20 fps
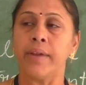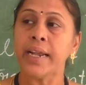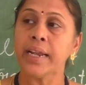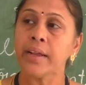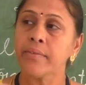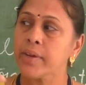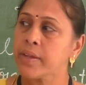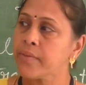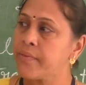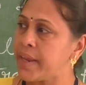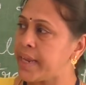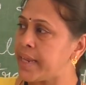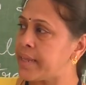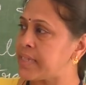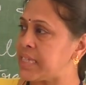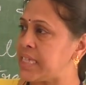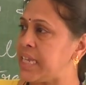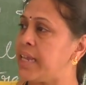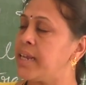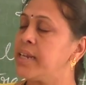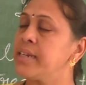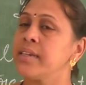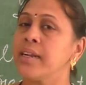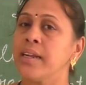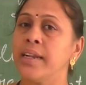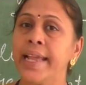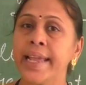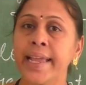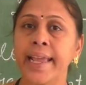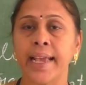Whenever we see
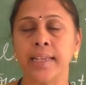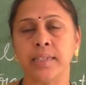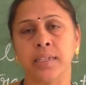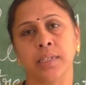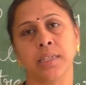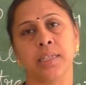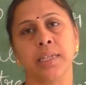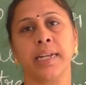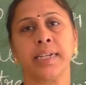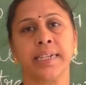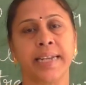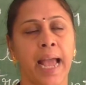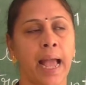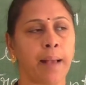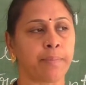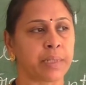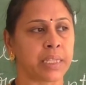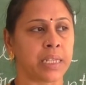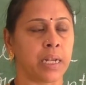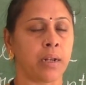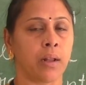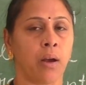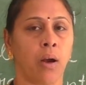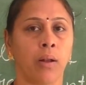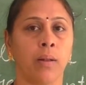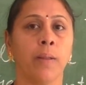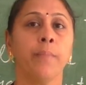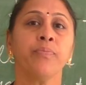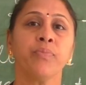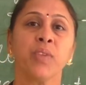leakages in taps and
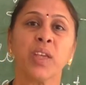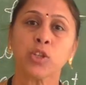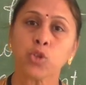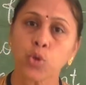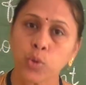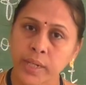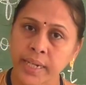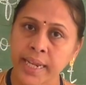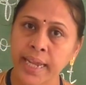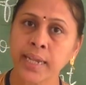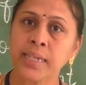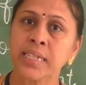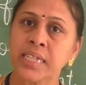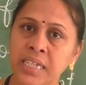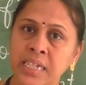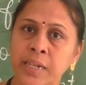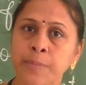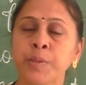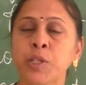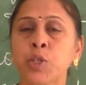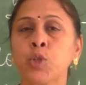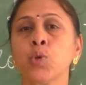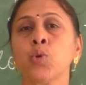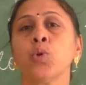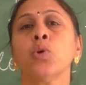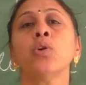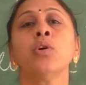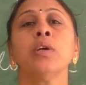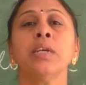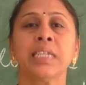all, we should take steps
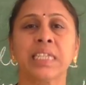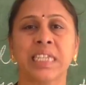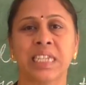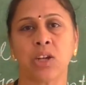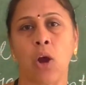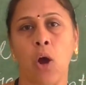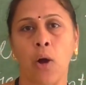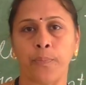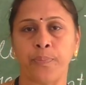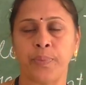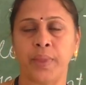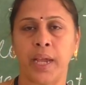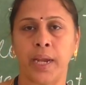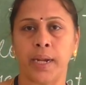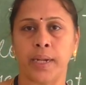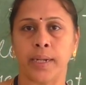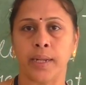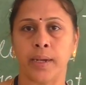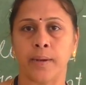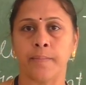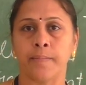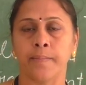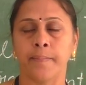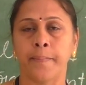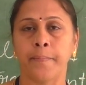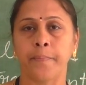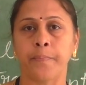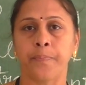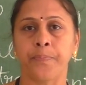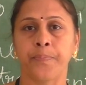to stop that.
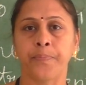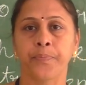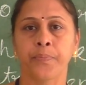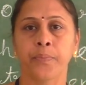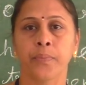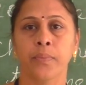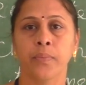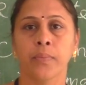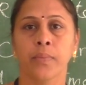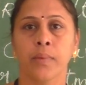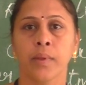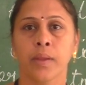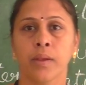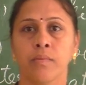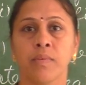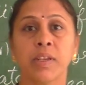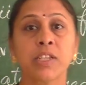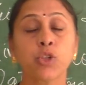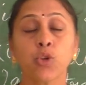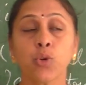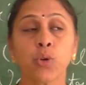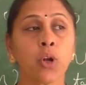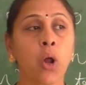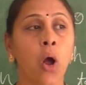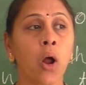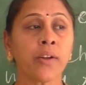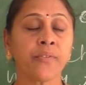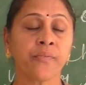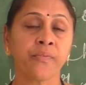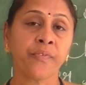We should
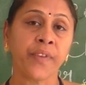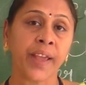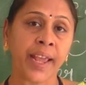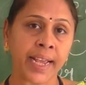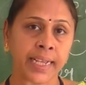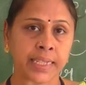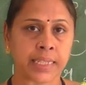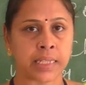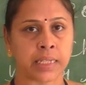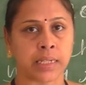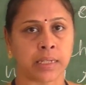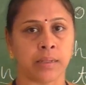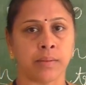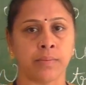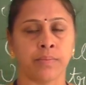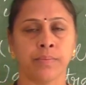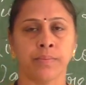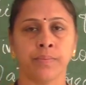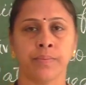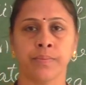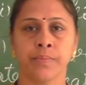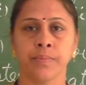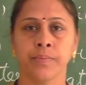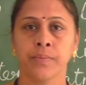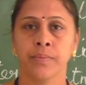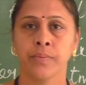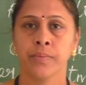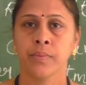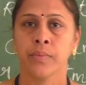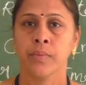not waste
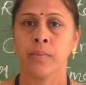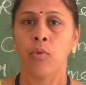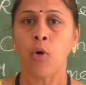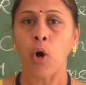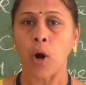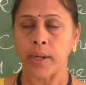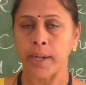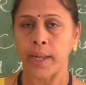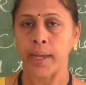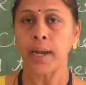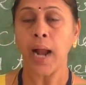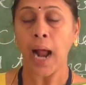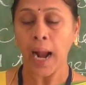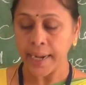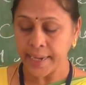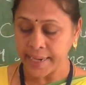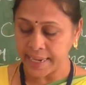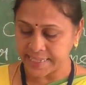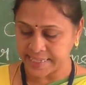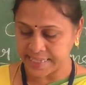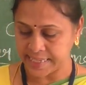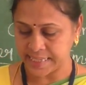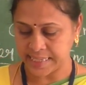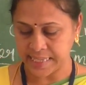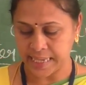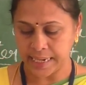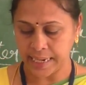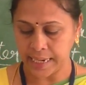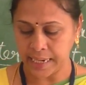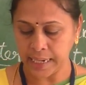water
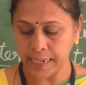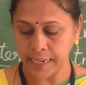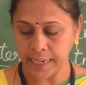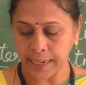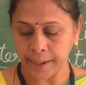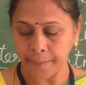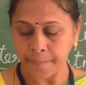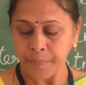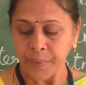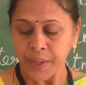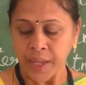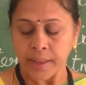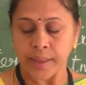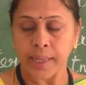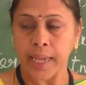unnecessarily.